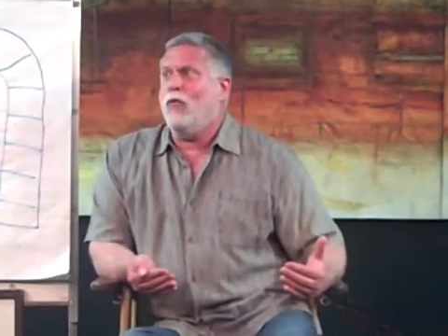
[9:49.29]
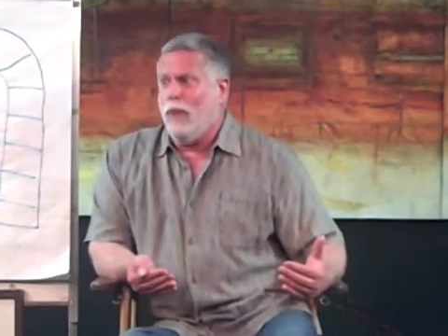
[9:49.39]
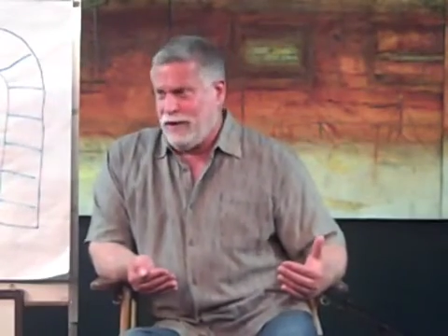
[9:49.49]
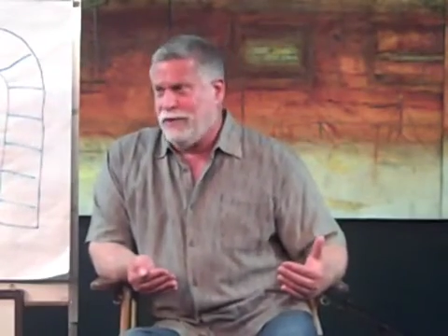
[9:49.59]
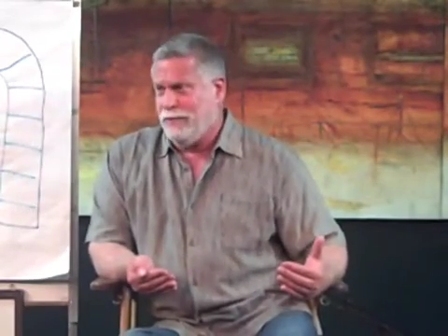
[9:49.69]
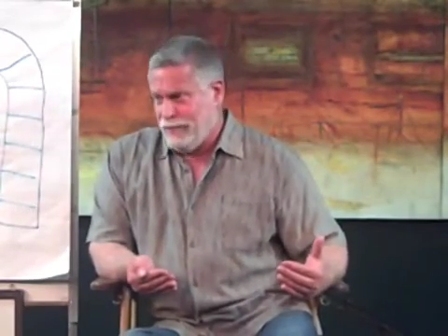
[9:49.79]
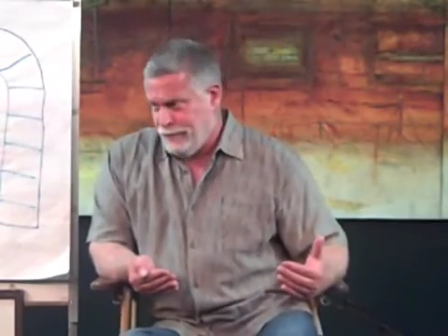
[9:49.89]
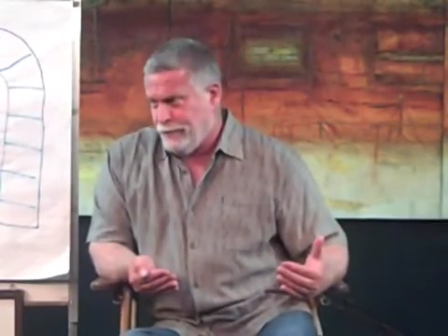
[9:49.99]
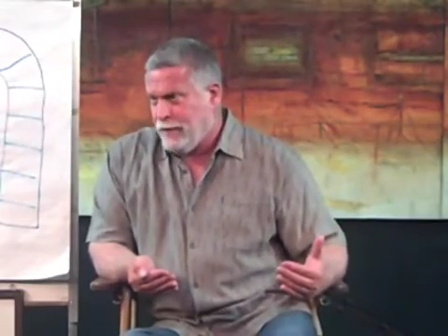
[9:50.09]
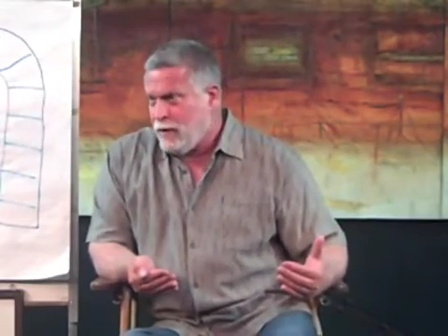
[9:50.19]
what you
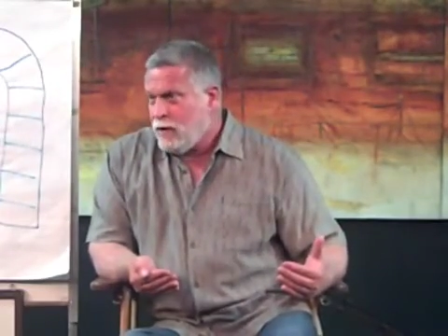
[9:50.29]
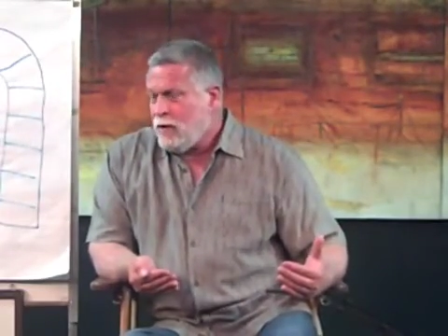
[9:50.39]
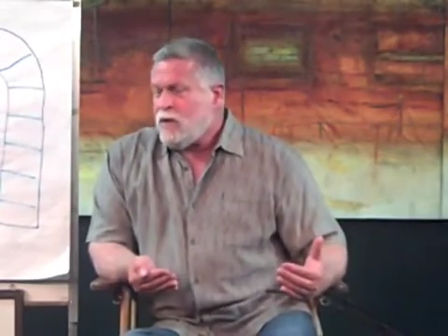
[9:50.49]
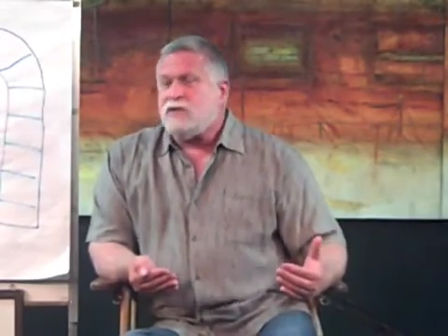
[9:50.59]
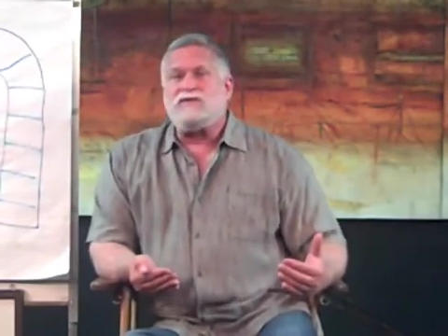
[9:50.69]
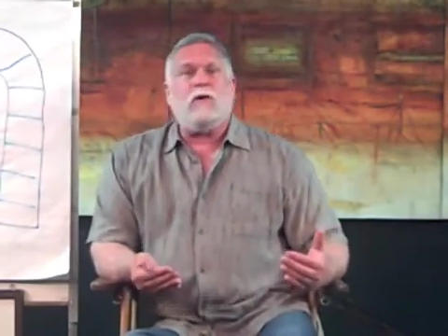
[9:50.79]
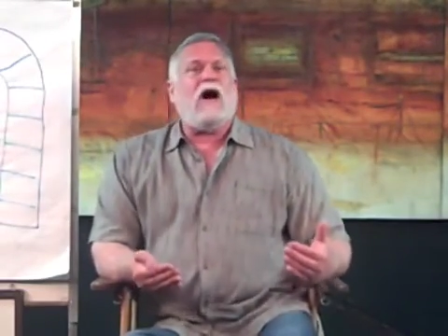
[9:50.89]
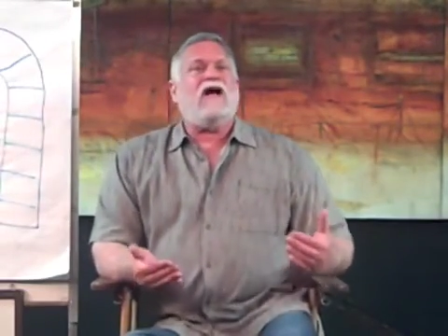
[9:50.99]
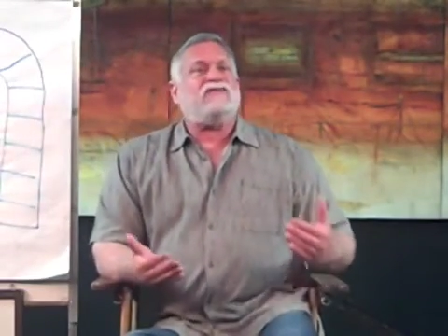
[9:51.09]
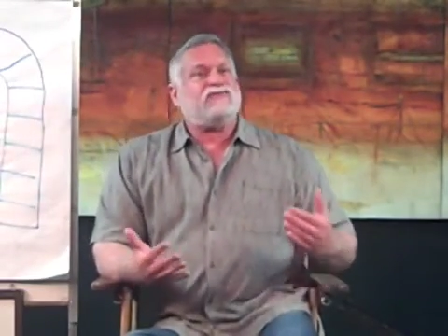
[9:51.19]
do. So
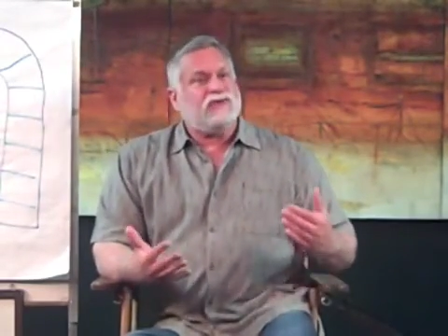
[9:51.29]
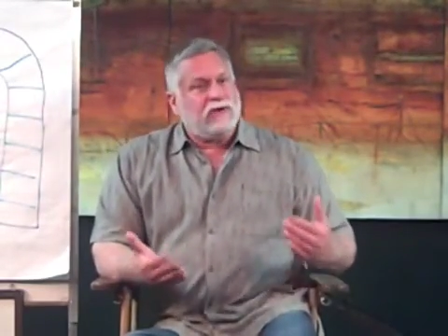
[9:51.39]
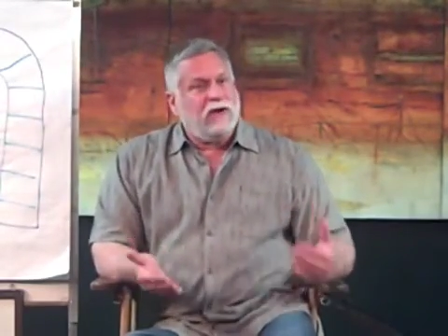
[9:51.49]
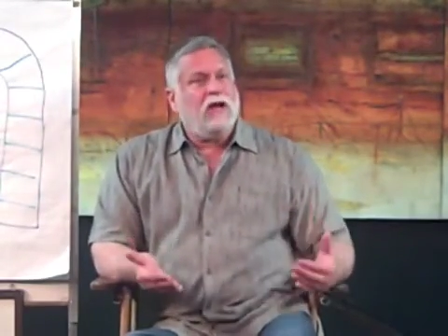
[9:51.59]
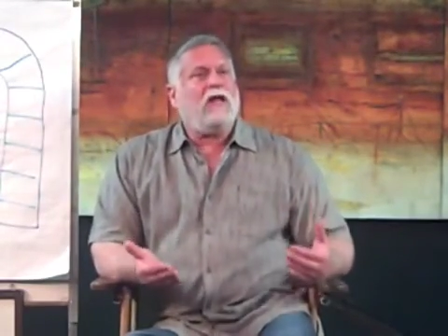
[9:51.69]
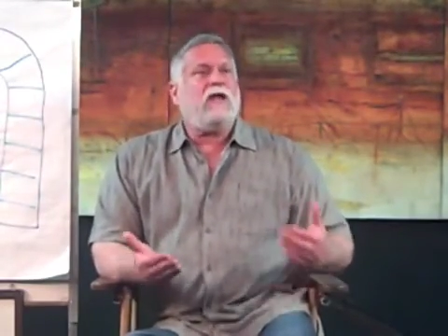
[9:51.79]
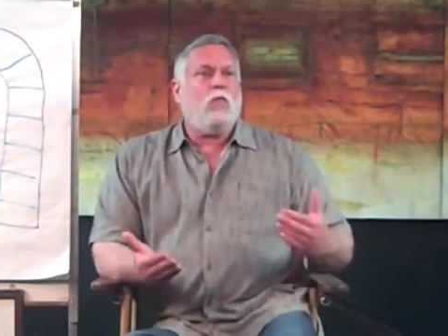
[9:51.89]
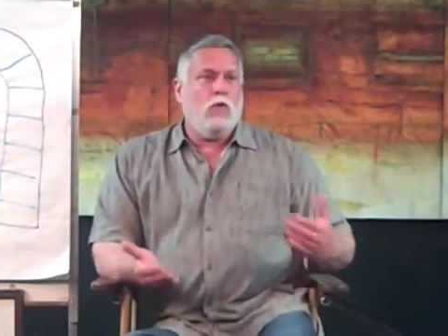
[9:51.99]
I certainly